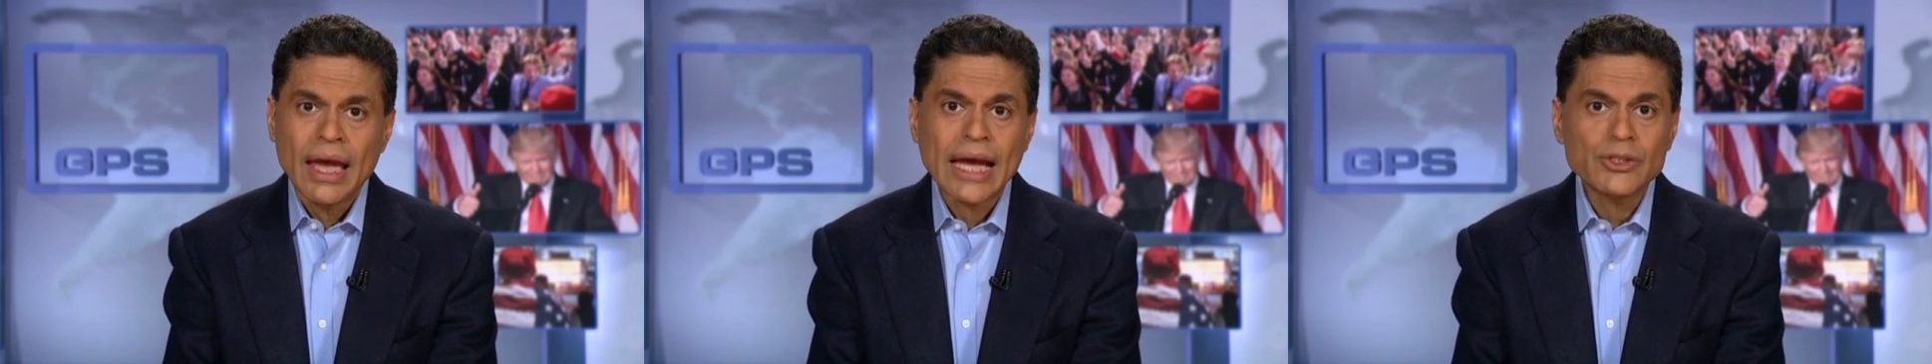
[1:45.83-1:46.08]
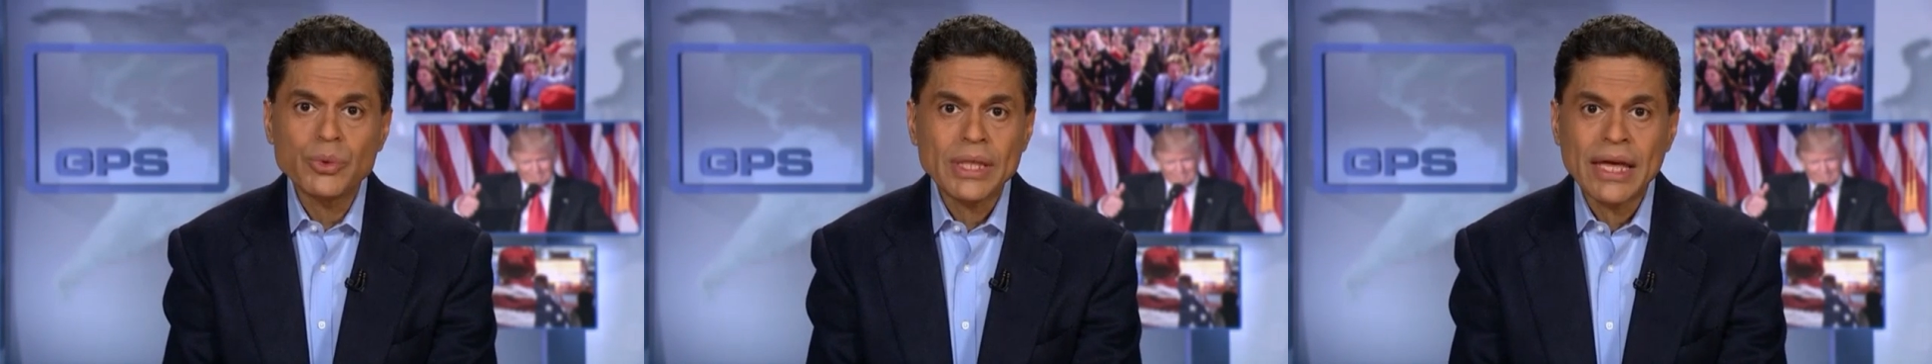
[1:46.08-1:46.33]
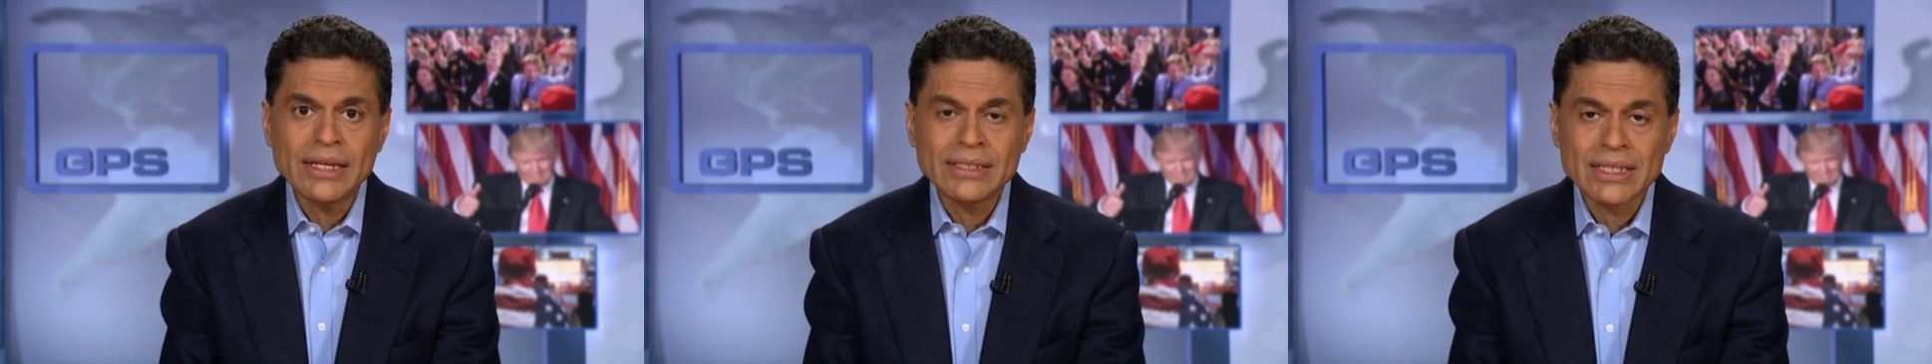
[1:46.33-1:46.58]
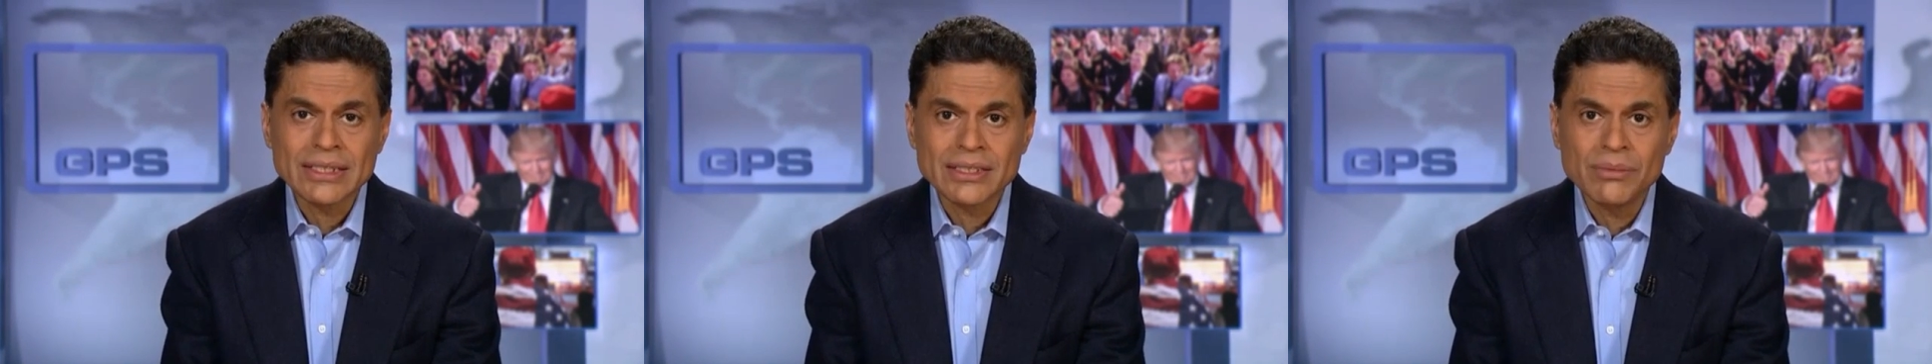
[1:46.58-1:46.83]
As with any
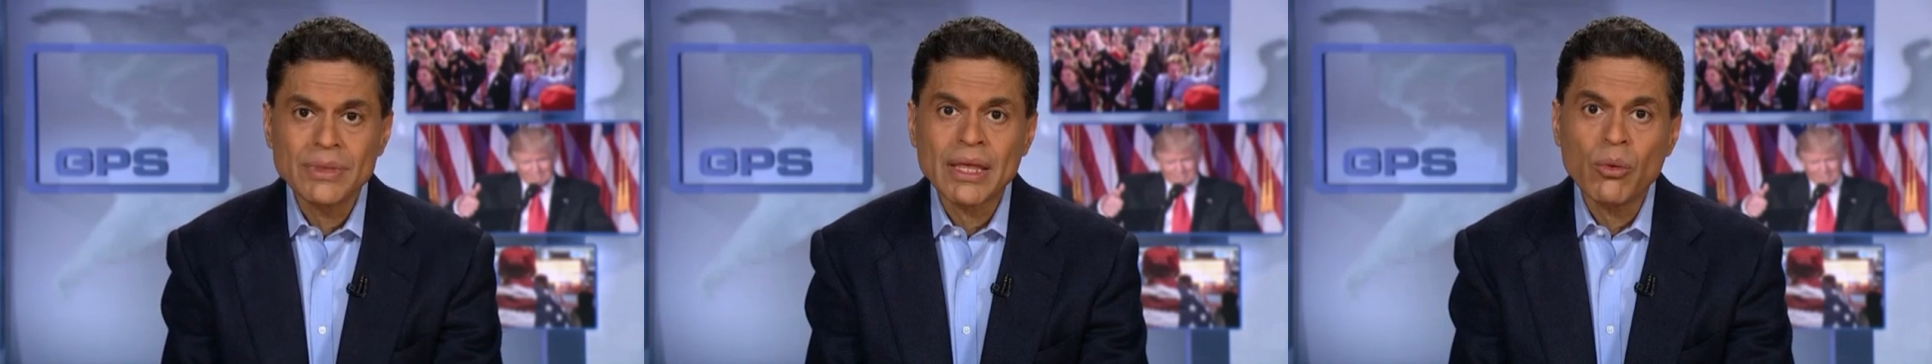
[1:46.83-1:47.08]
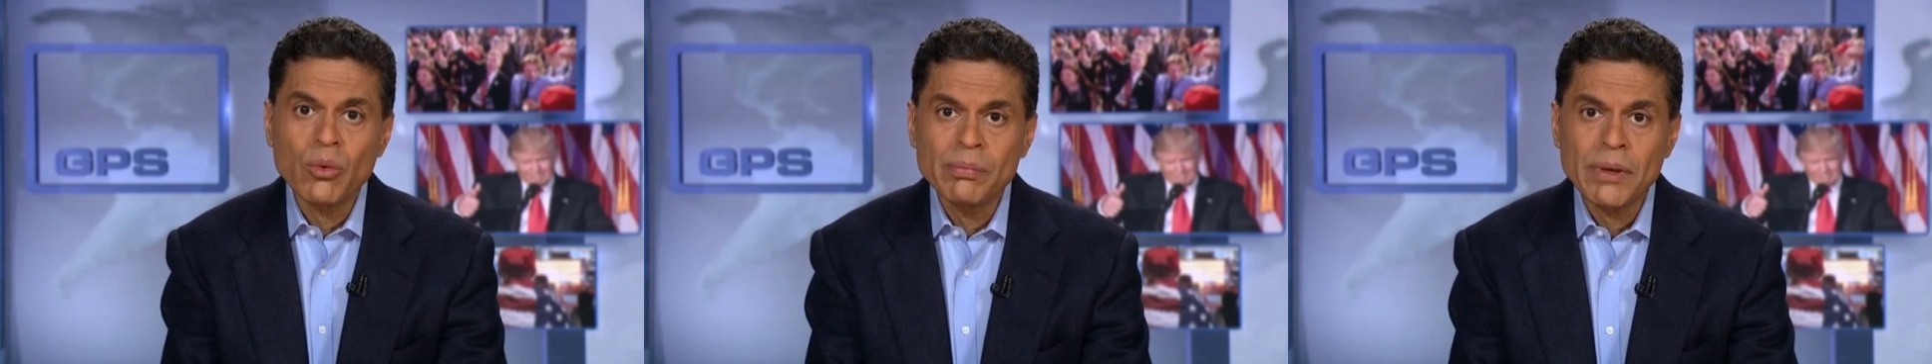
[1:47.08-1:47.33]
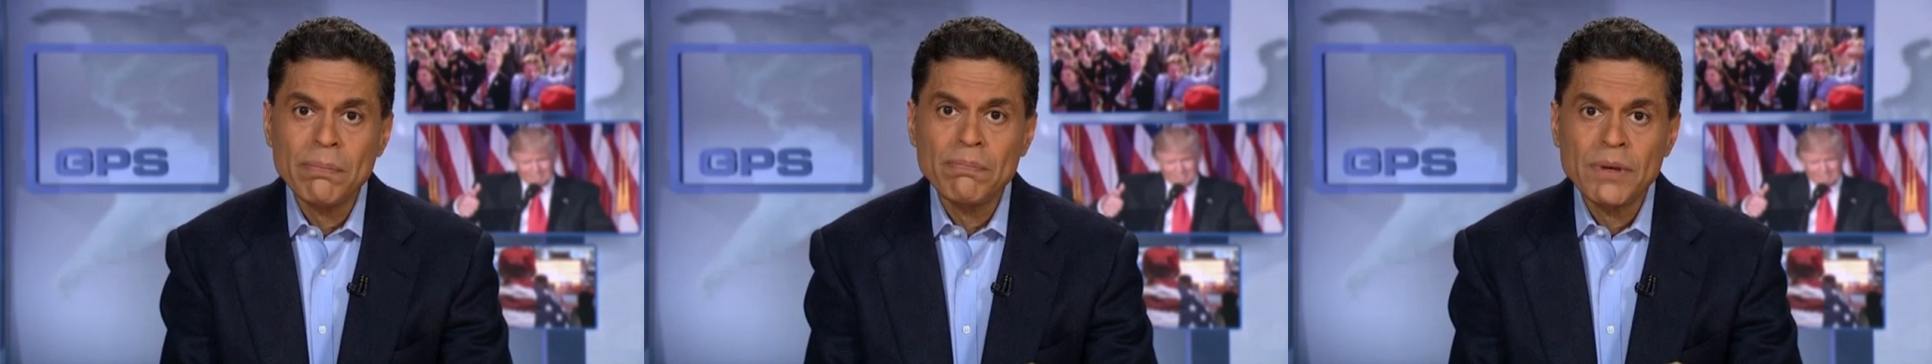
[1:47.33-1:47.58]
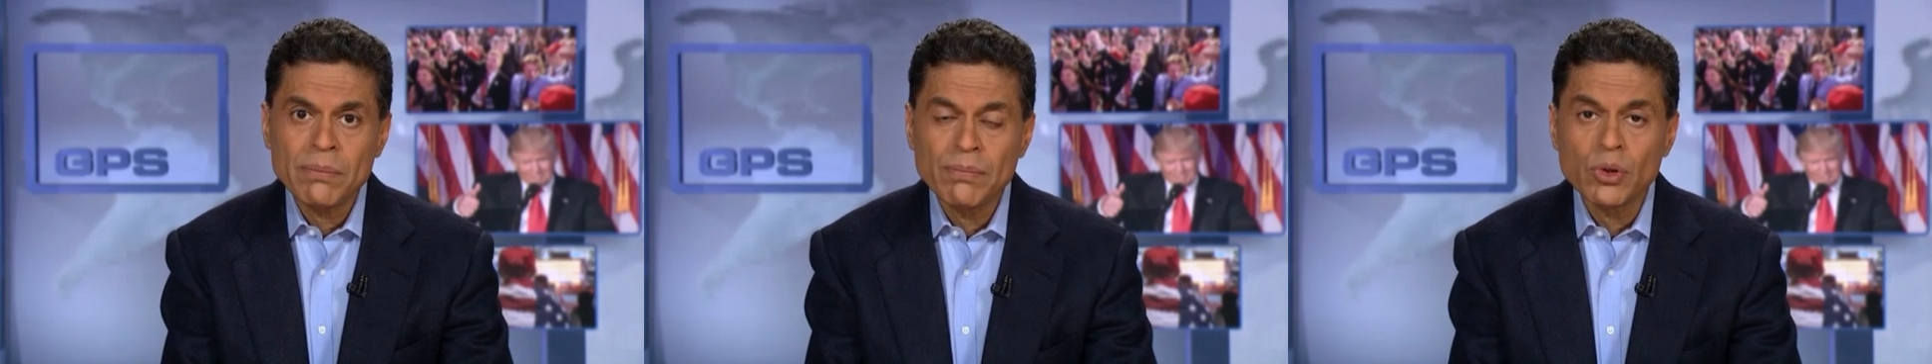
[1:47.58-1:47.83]
system, there will be
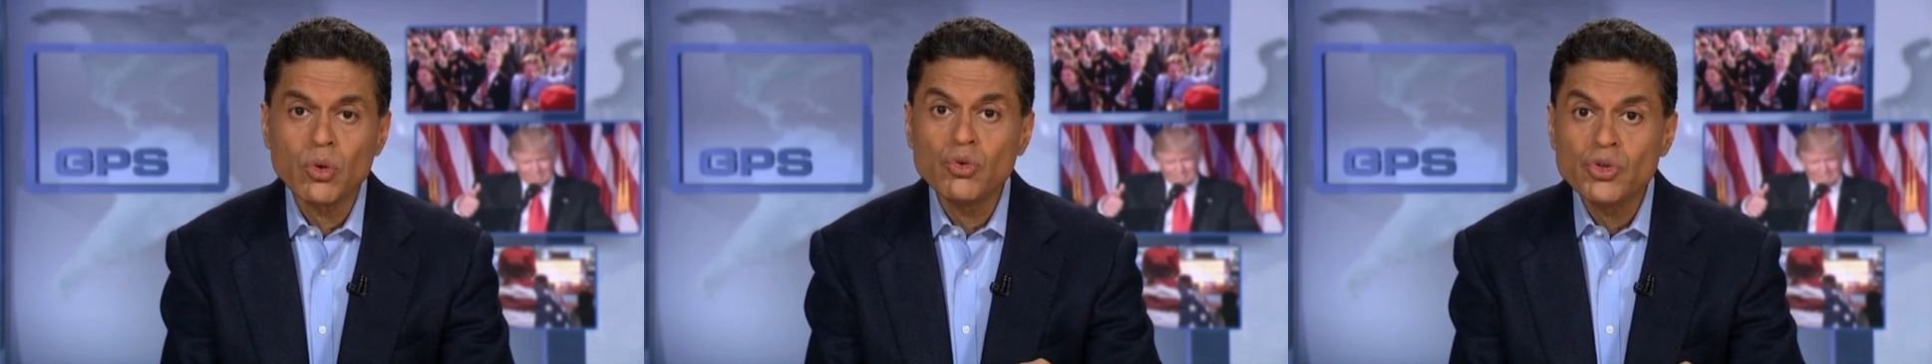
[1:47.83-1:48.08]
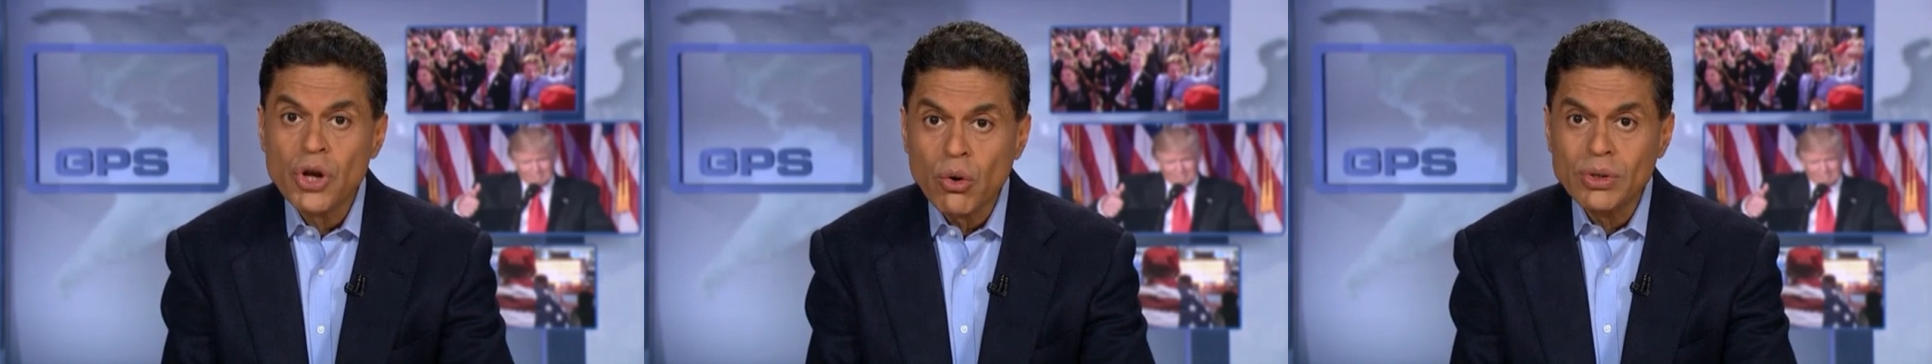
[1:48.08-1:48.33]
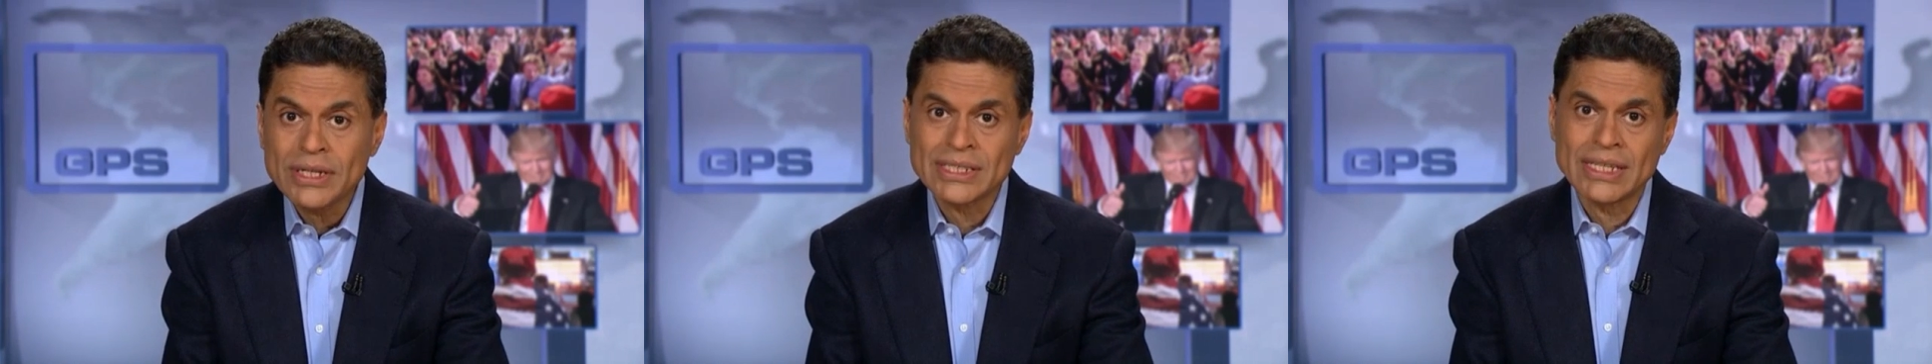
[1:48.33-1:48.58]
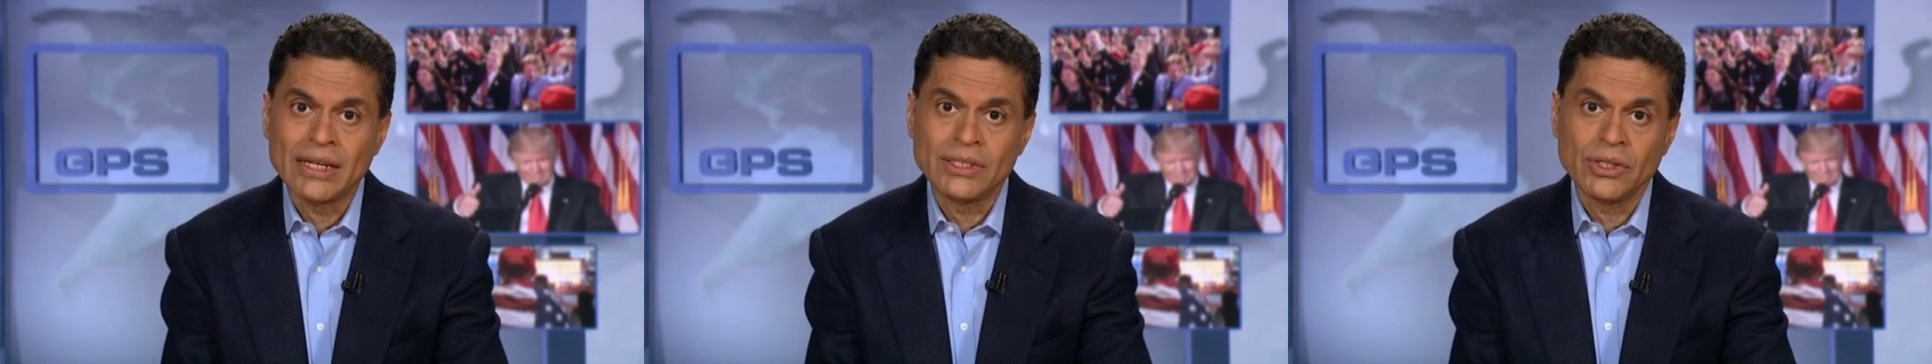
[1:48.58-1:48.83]
people who don't
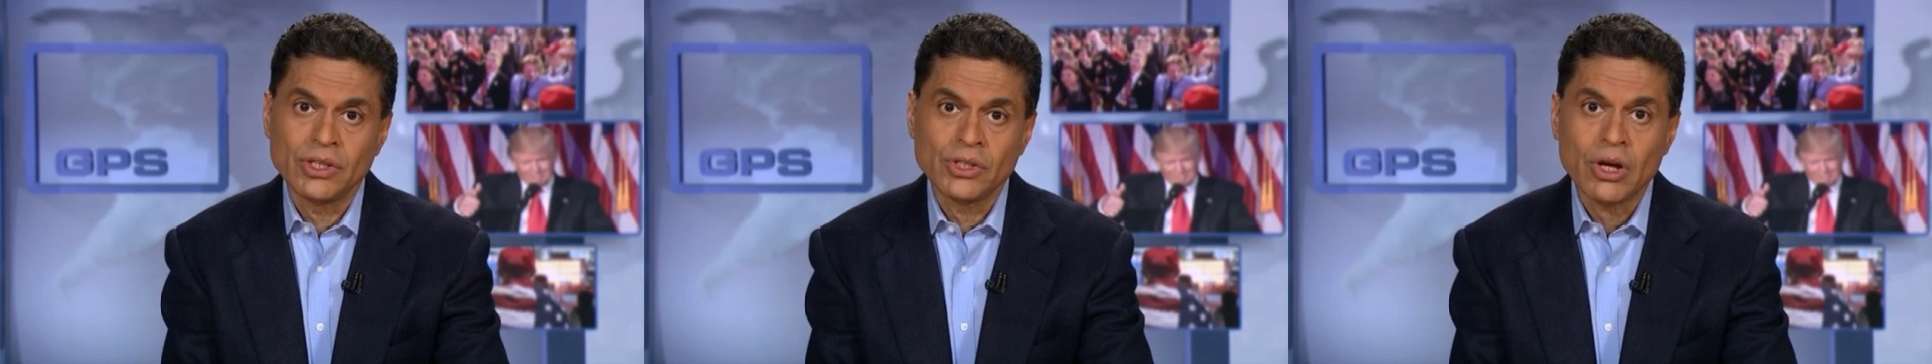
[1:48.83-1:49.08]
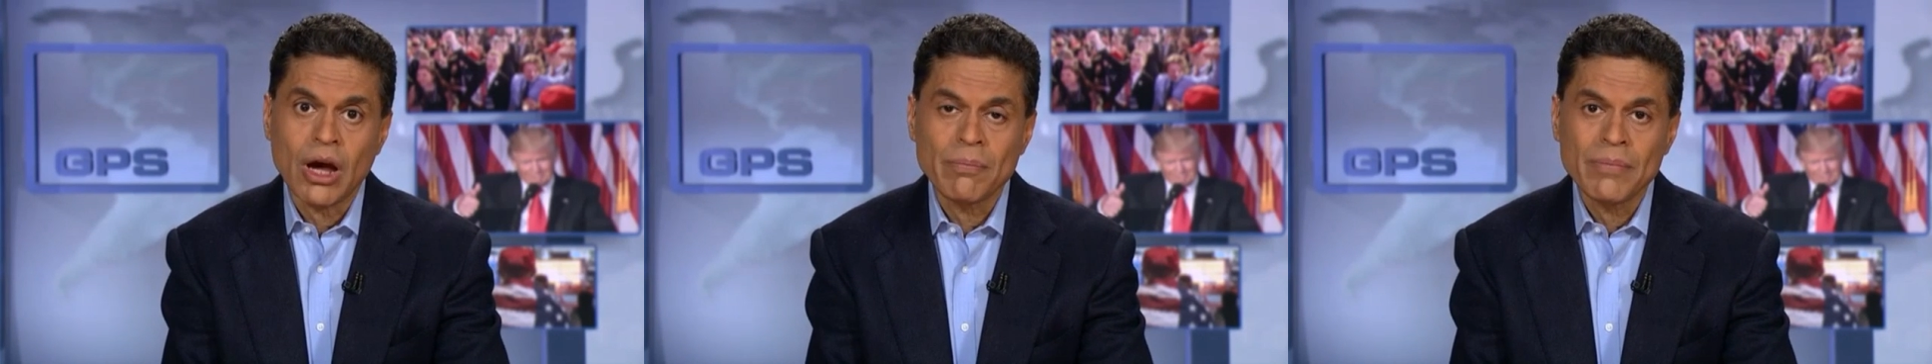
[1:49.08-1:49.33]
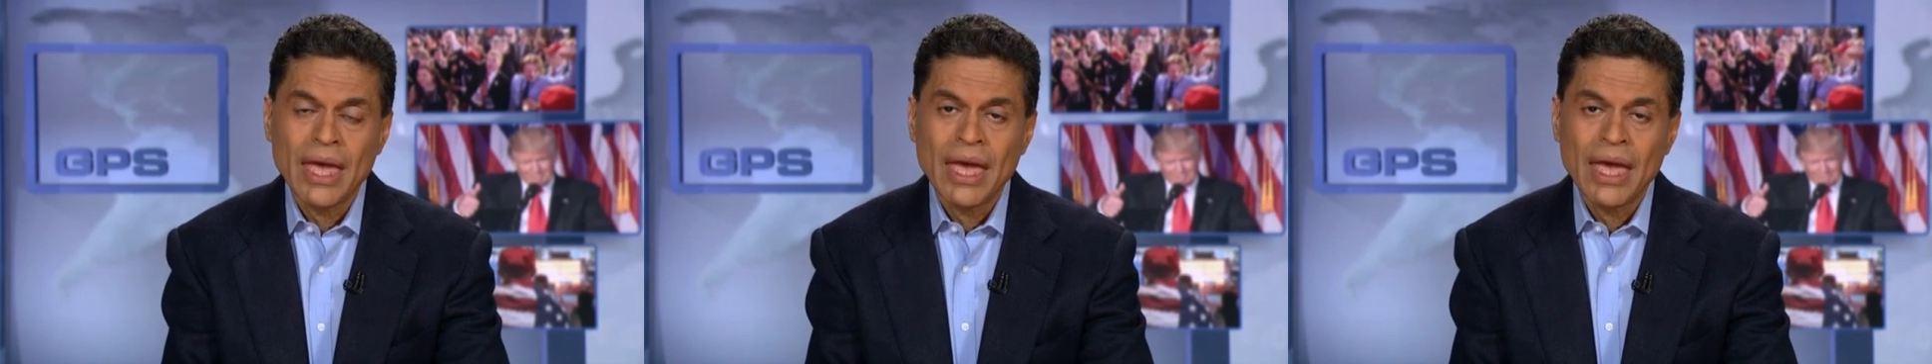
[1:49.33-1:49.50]
ascend to the top.